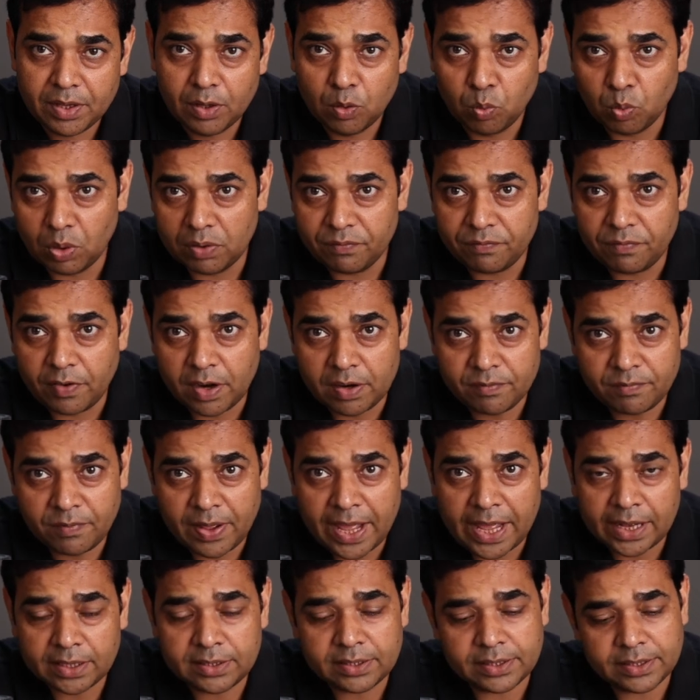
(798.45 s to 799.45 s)
One fun
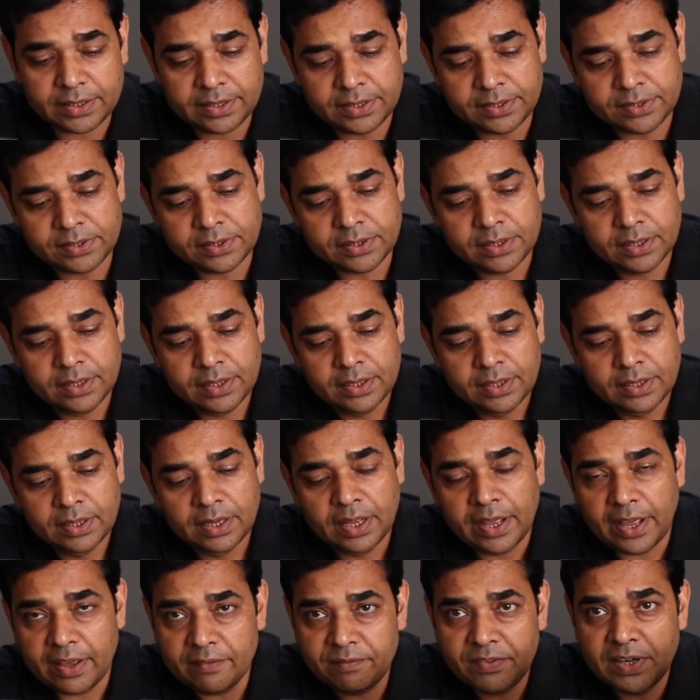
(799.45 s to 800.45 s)
fact is
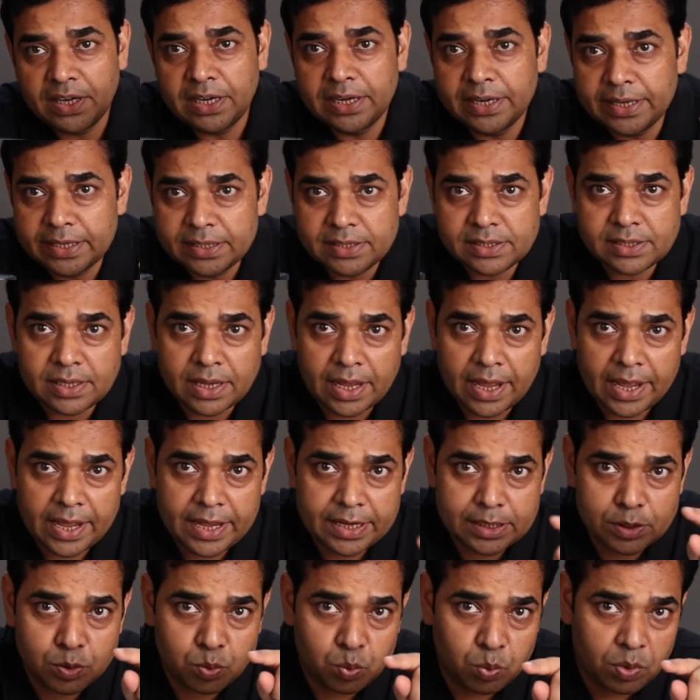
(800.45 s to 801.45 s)
every lens
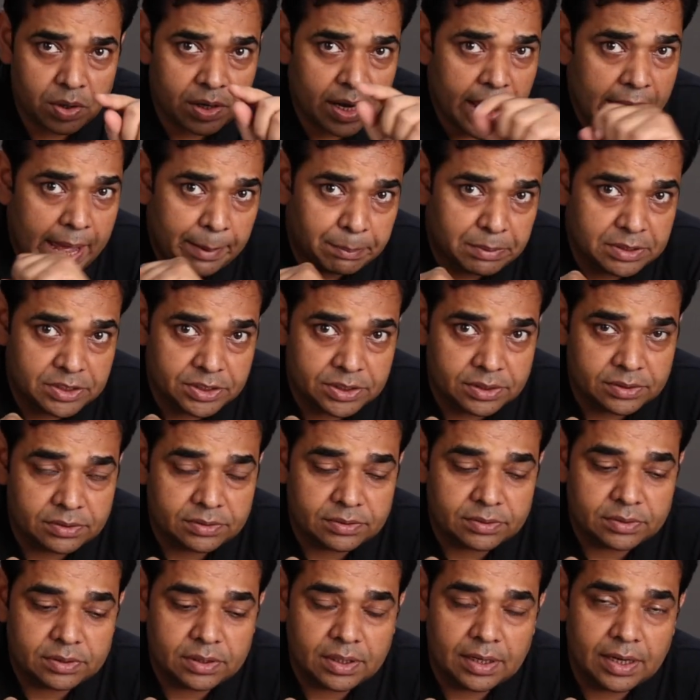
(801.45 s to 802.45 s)
has one aperture,
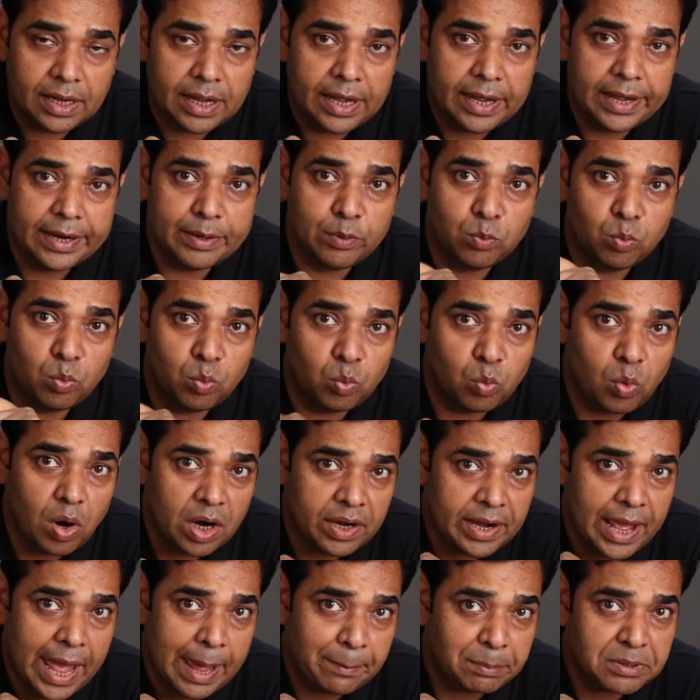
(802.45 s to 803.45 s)
and
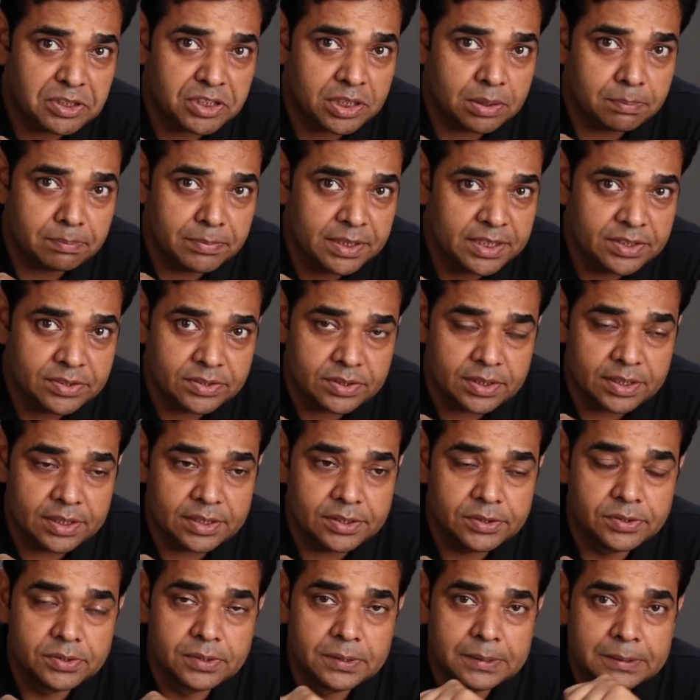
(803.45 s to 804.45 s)
what aperture means
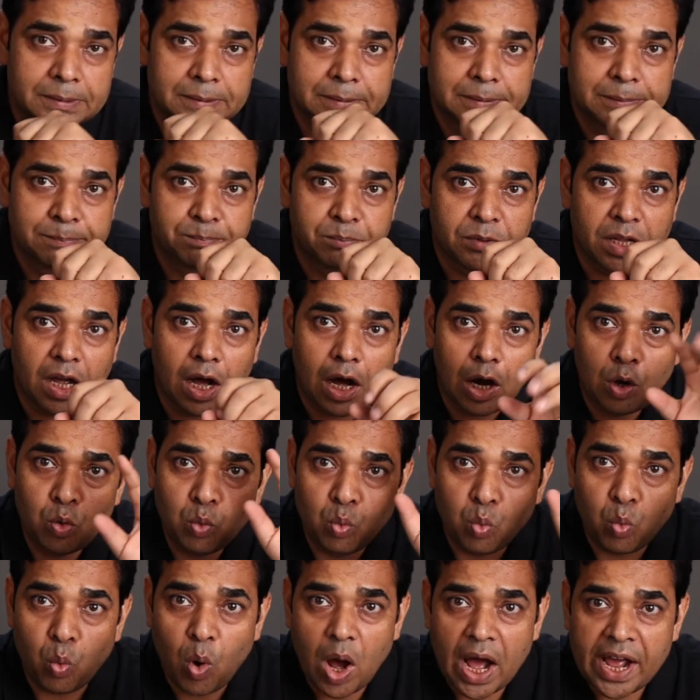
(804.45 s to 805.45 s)
is how
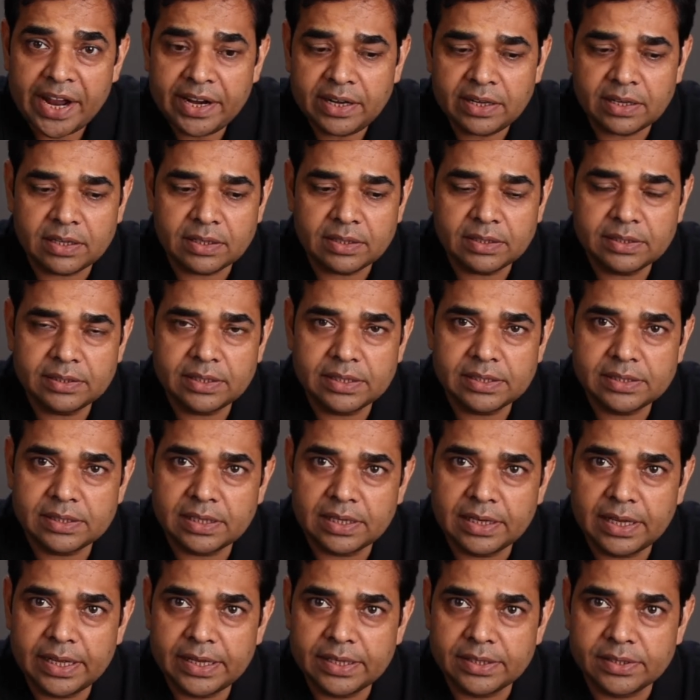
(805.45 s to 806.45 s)
wide this
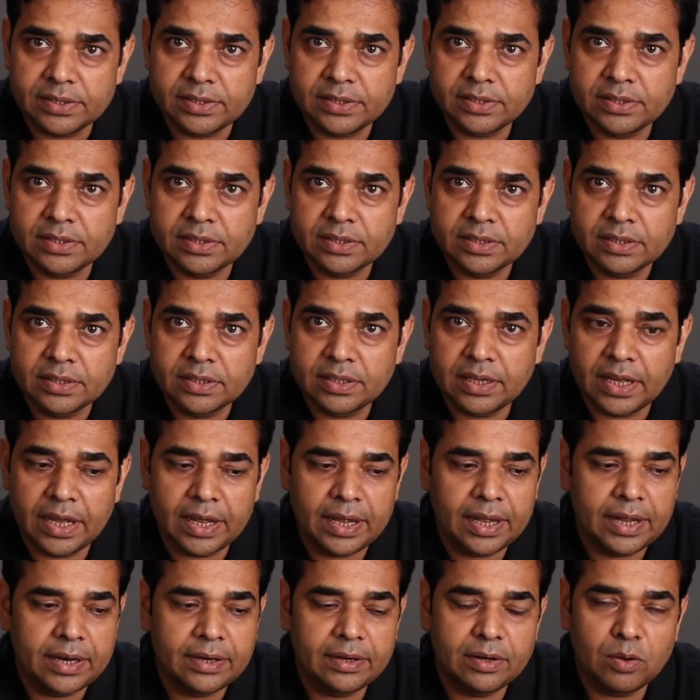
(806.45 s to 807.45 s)
lens
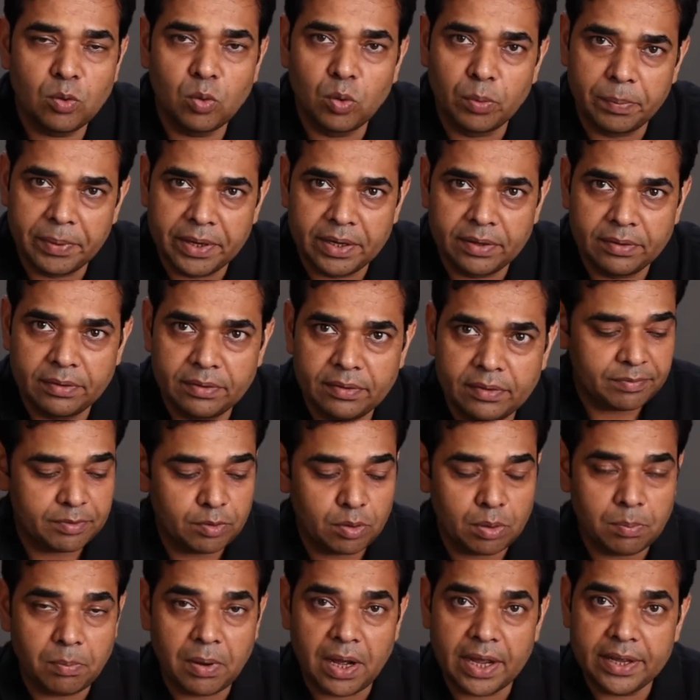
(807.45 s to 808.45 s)
can open. If you
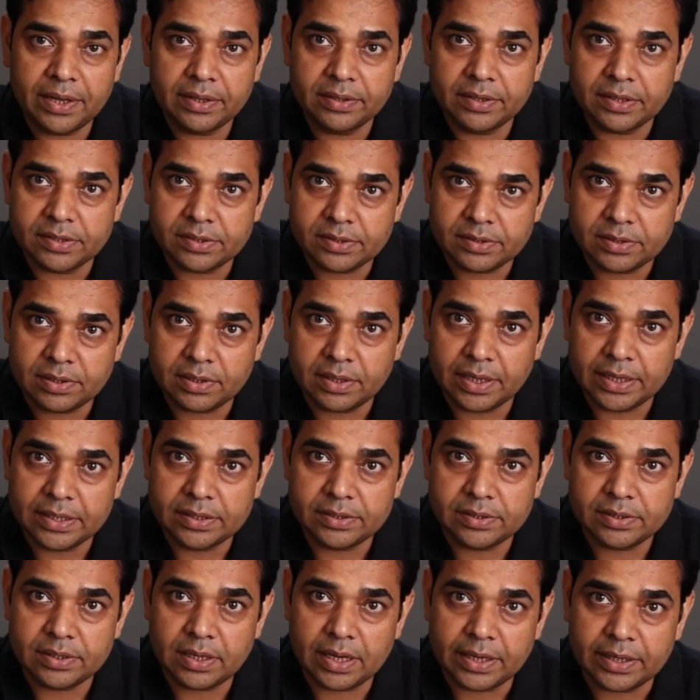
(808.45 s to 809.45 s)
are buying this
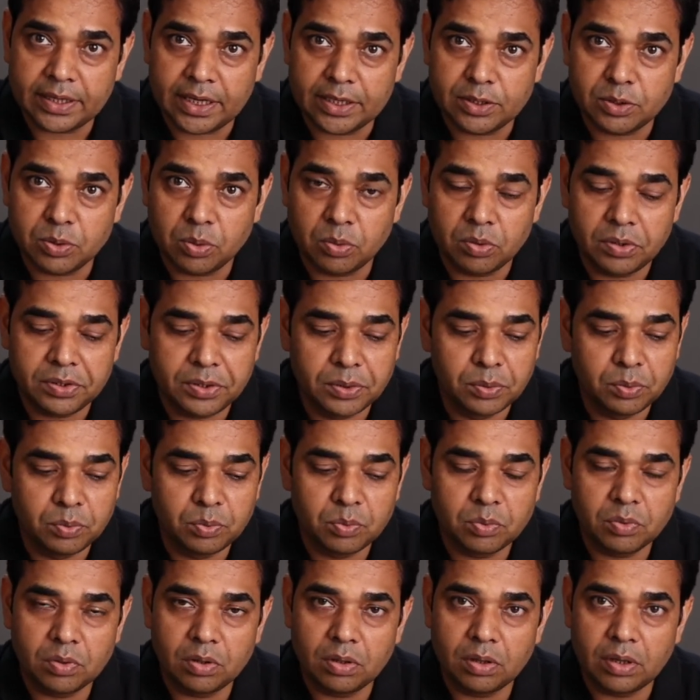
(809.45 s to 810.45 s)
lens, like I told you,
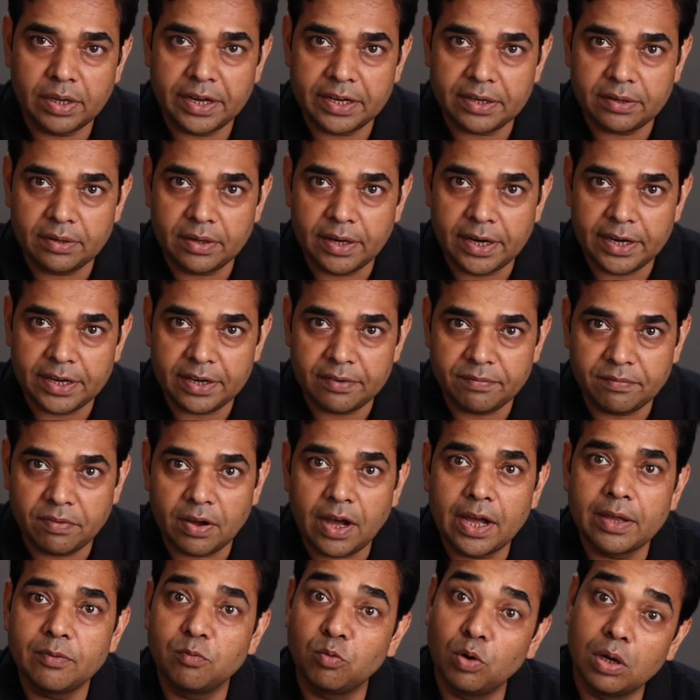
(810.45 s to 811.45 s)

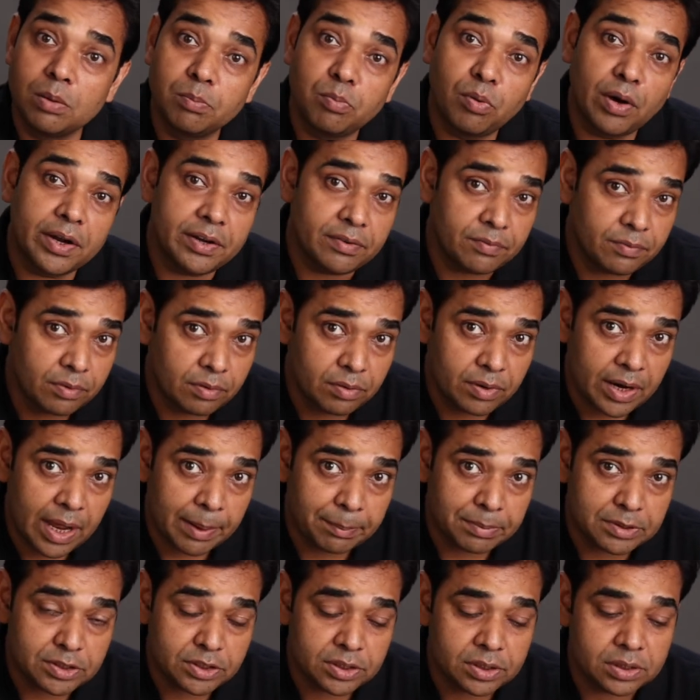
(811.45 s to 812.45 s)
85 1.4
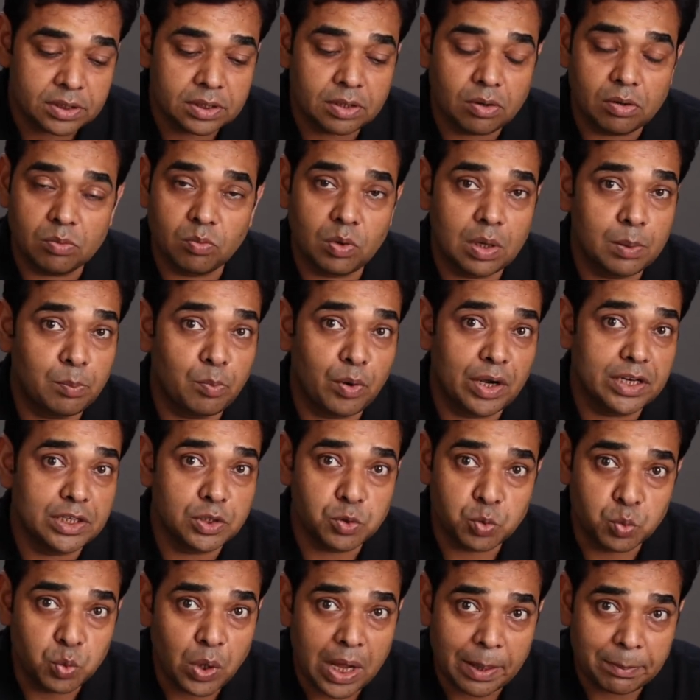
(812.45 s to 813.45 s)
aperture or
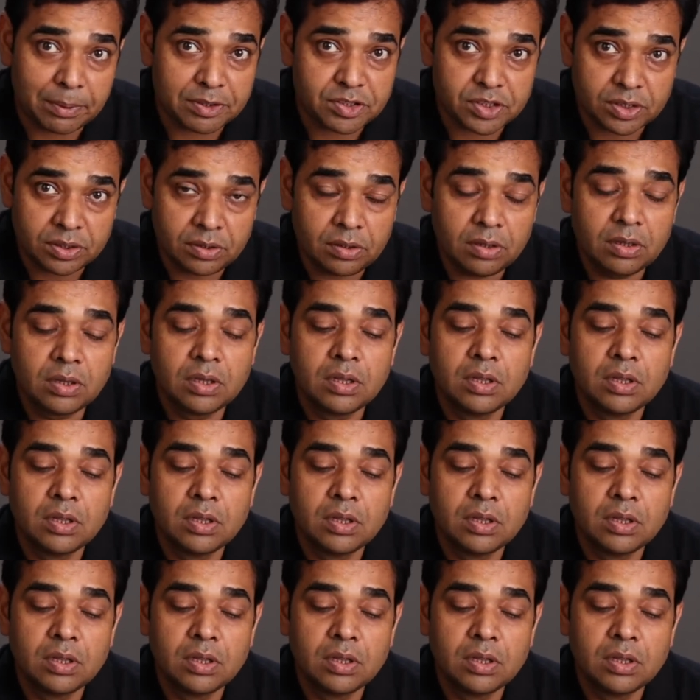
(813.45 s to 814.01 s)
1.2 aperture,